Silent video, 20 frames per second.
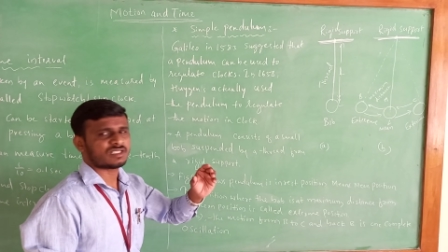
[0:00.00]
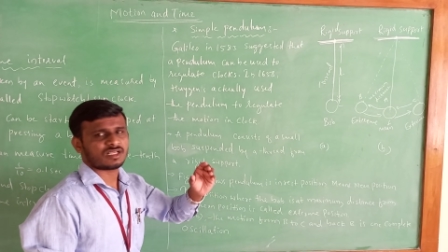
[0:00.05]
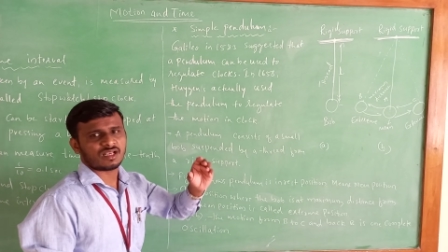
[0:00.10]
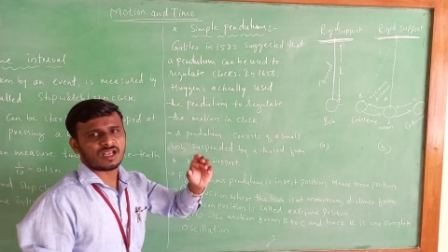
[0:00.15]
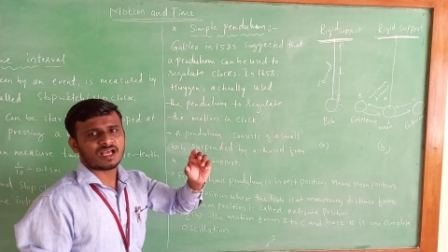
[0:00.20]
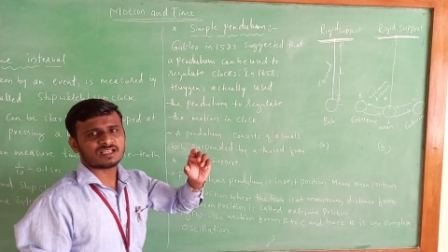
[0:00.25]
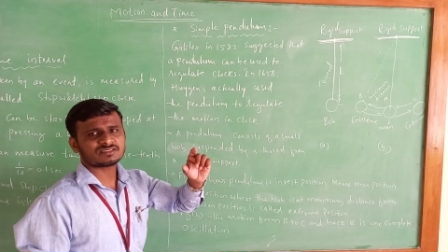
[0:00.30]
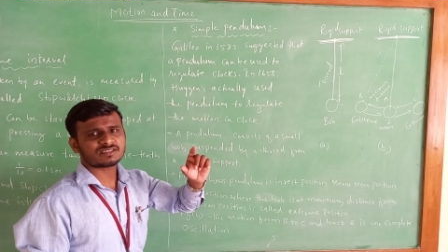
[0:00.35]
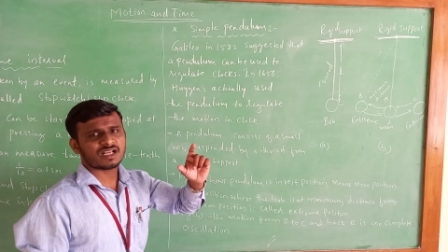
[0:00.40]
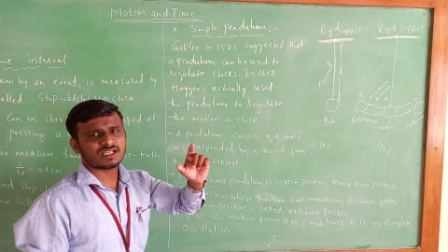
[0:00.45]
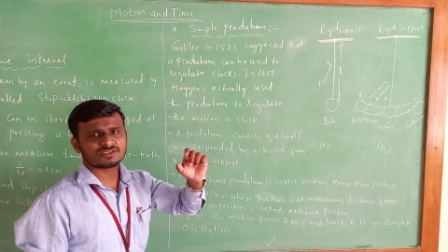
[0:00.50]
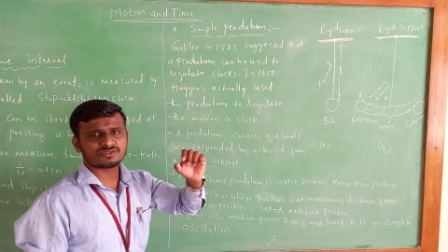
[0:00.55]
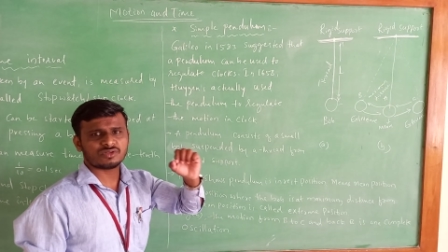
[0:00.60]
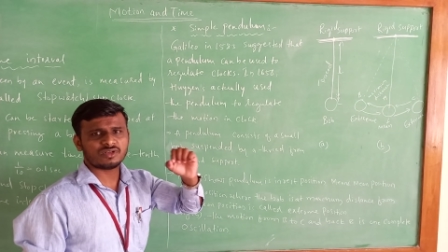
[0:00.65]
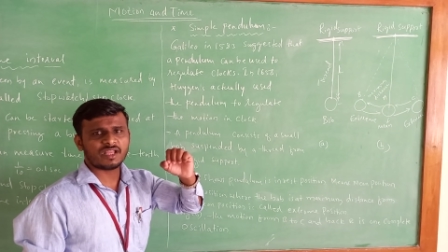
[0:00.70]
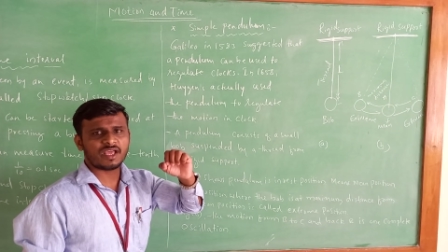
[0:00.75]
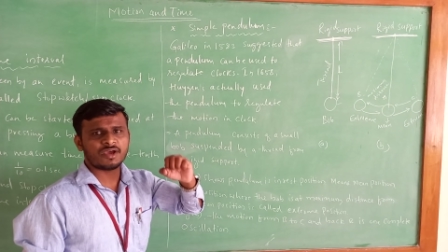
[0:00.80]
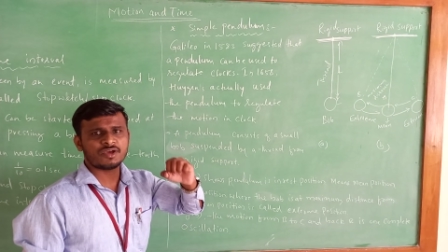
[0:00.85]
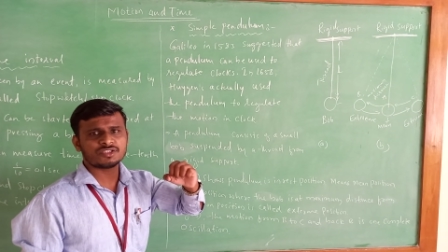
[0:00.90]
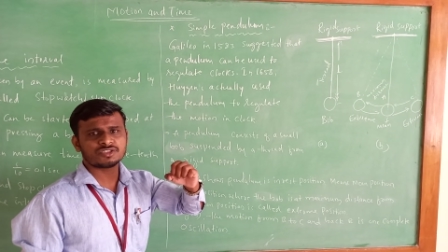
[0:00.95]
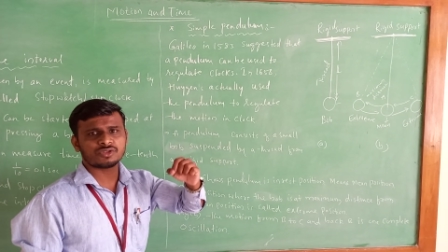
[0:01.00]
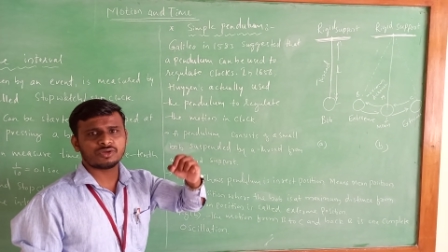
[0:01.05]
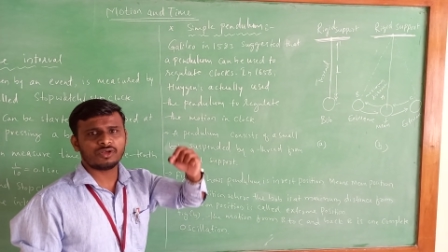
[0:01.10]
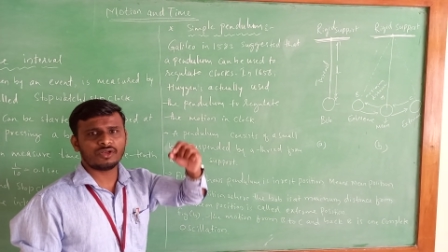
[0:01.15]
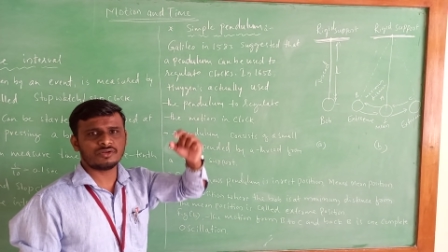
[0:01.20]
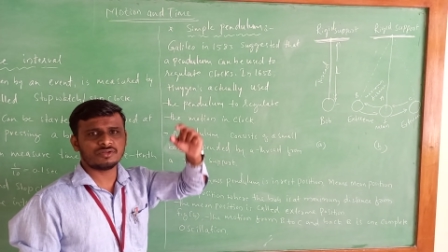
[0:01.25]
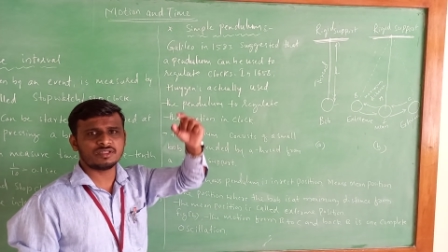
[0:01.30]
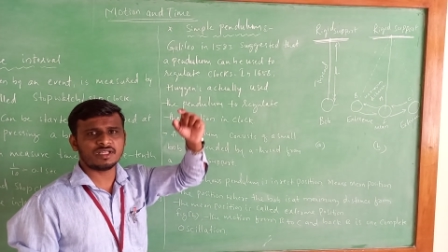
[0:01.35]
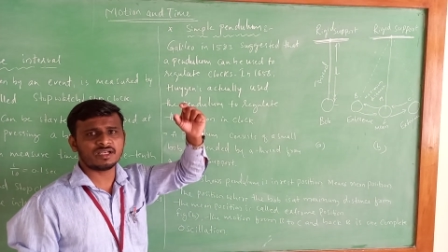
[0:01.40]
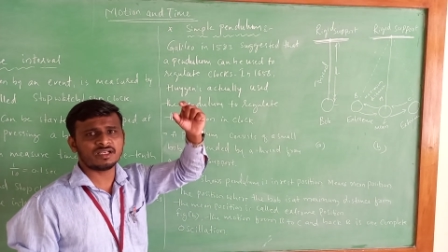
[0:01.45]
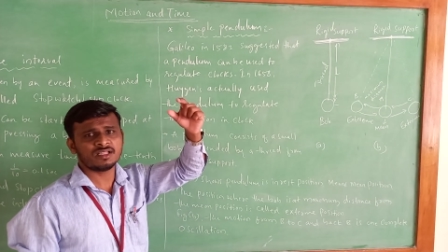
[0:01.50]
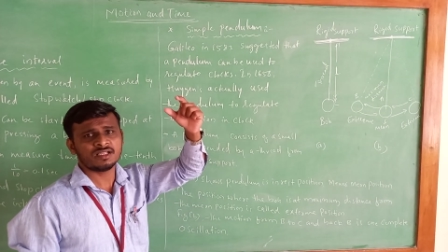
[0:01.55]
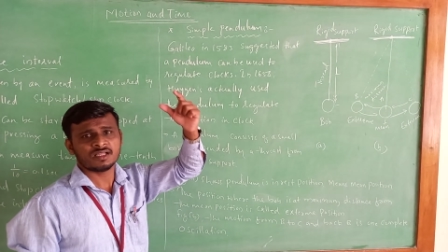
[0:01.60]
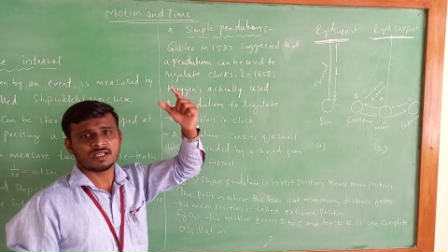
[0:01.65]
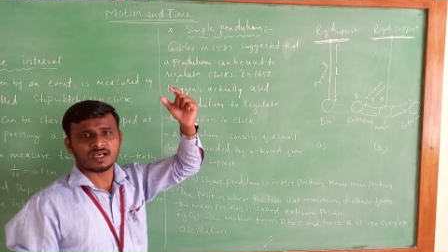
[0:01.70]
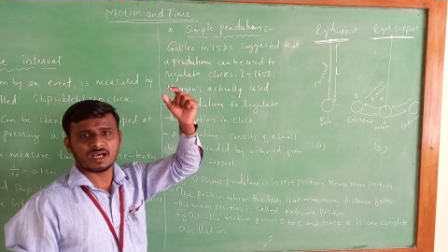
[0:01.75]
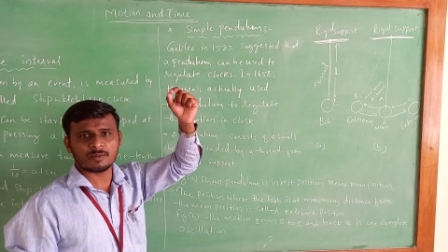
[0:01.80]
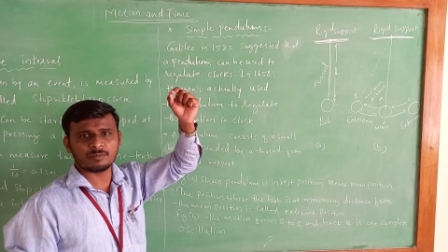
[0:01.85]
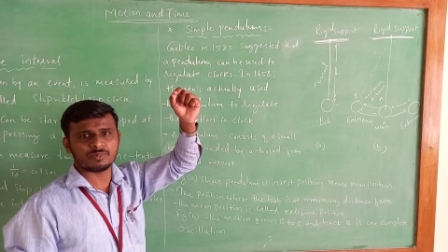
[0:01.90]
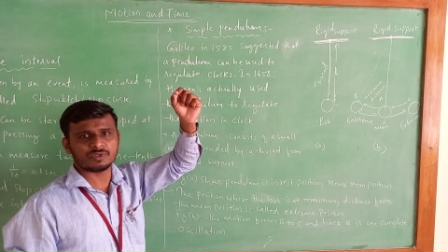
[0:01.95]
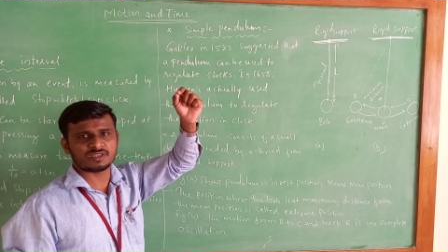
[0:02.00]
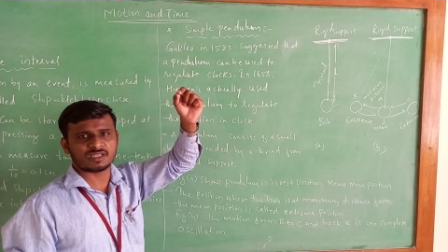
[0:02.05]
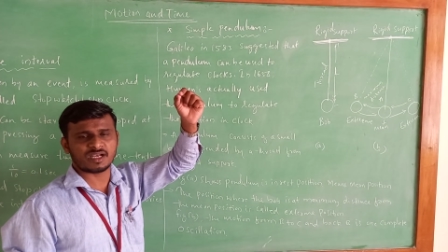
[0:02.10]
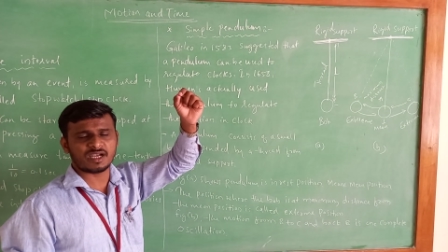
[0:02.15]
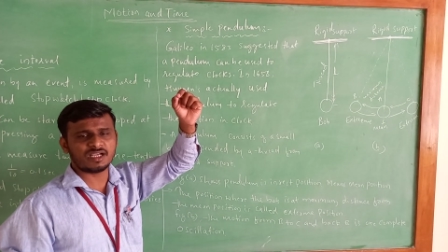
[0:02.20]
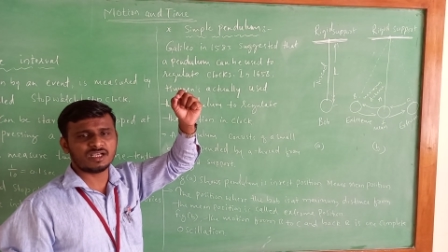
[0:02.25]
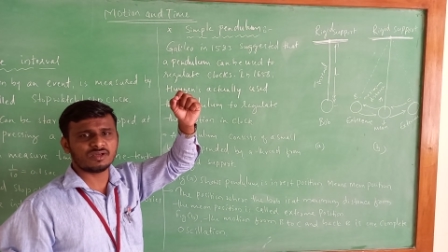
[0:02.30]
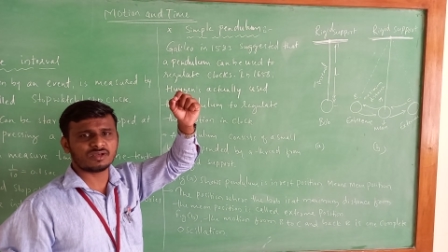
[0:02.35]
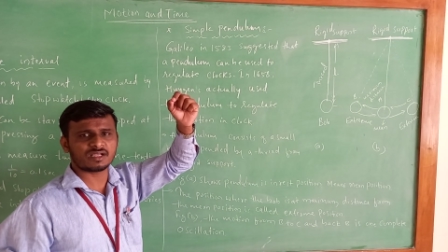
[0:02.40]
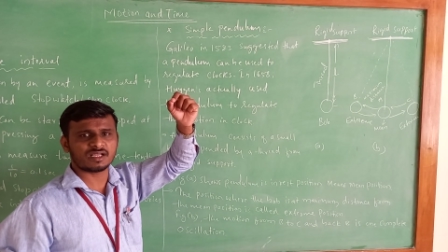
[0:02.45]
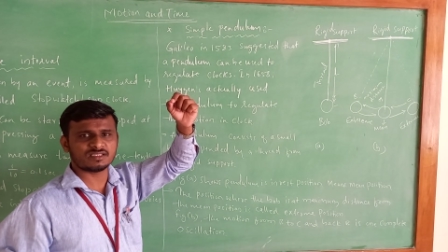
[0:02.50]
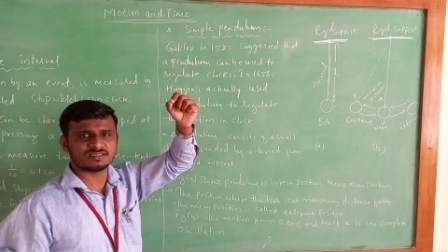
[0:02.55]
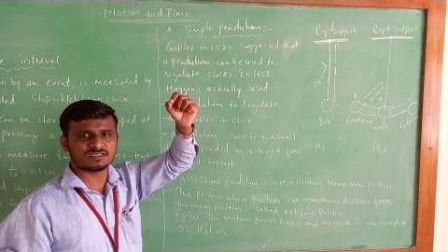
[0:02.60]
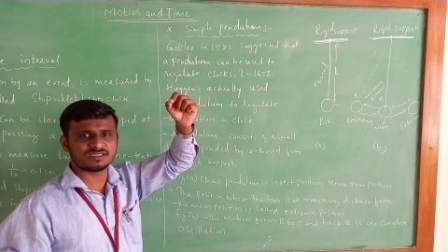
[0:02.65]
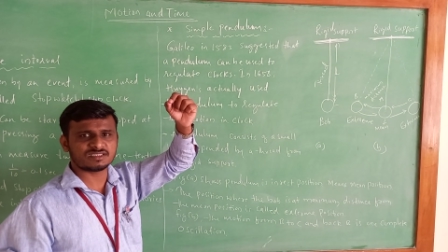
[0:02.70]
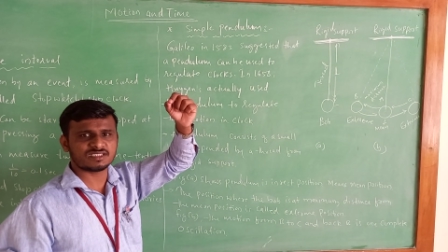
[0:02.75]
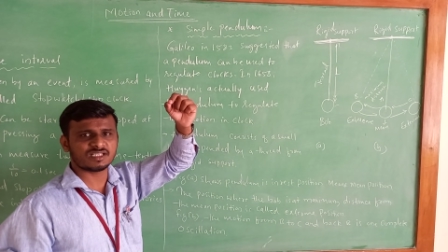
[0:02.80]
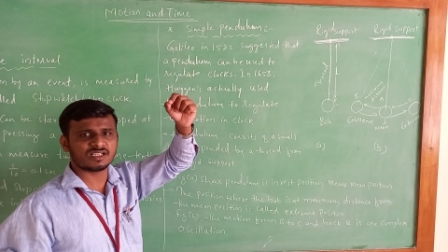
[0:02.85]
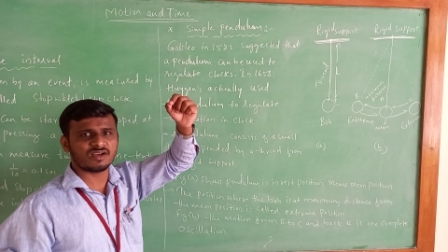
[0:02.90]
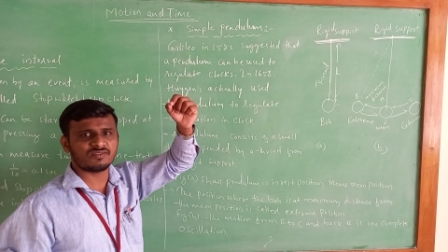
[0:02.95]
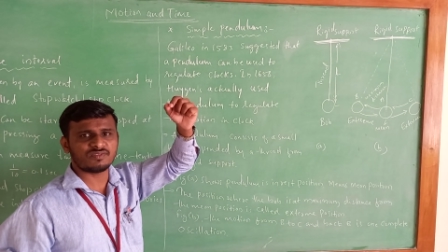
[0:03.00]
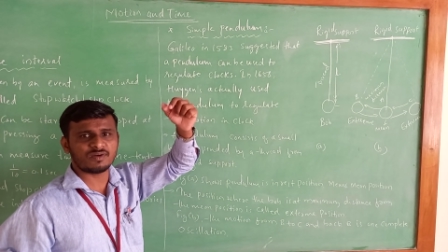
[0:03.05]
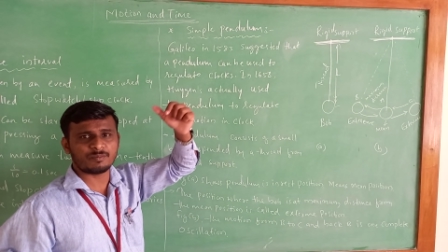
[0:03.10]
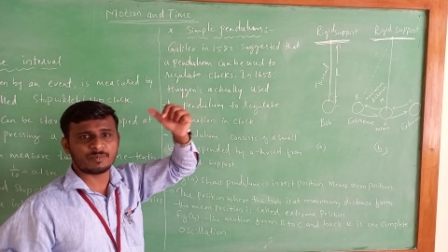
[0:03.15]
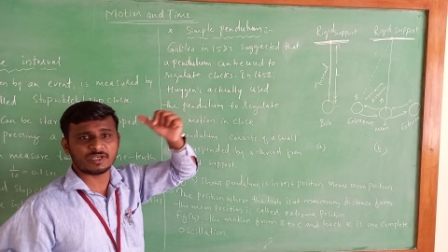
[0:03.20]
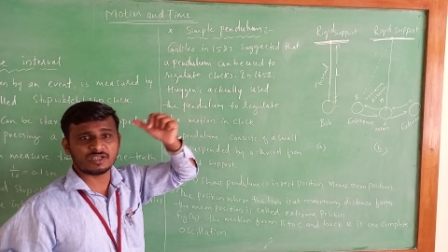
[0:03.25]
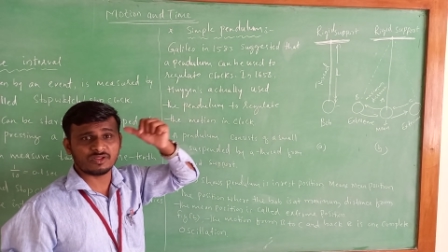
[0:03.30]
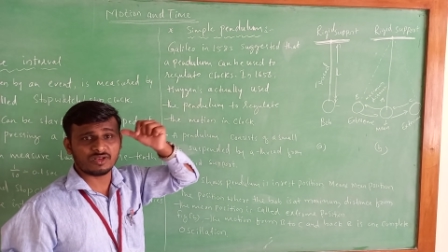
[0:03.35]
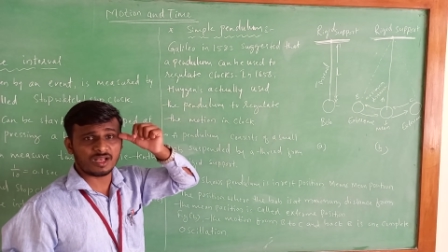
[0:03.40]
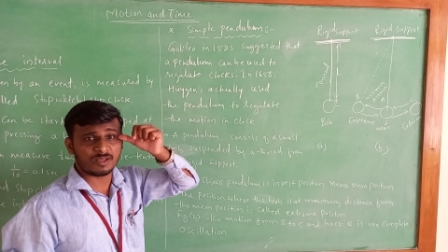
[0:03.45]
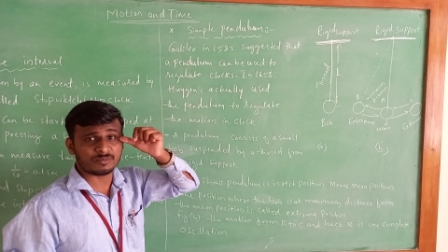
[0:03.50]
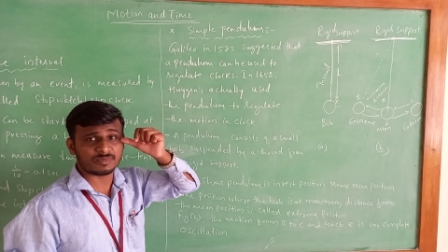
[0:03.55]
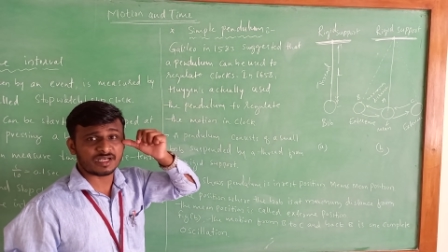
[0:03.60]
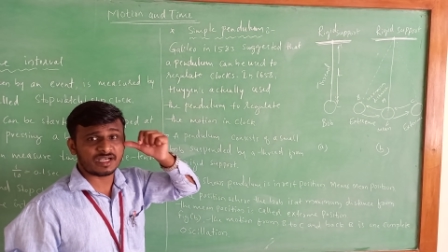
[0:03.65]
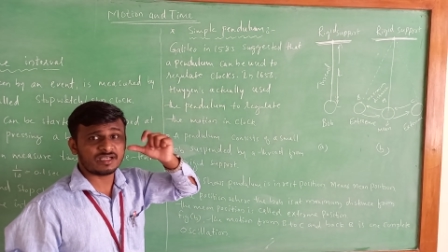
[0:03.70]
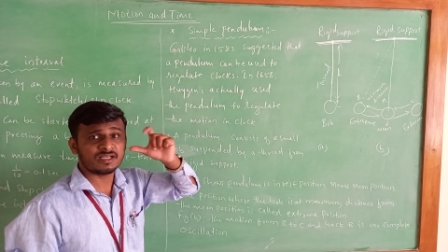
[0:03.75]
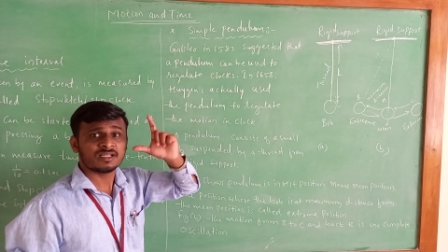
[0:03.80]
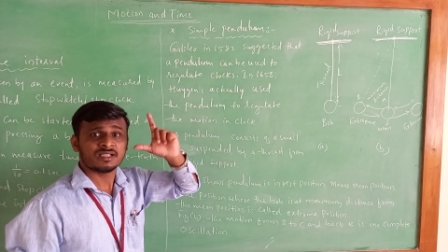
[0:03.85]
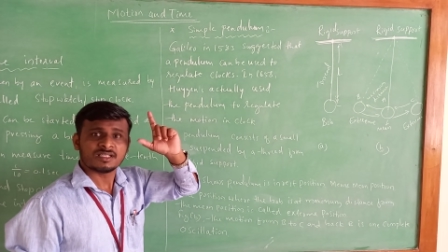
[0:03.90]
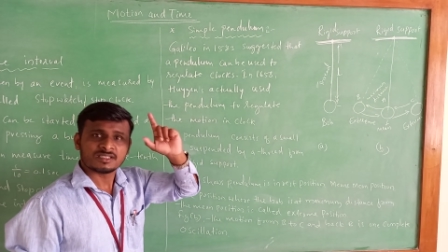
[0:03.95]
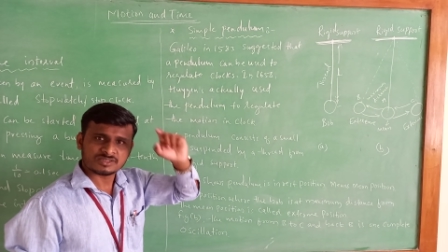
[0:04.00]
Last class only I showed you that a thread is consisting of a pendulum, right?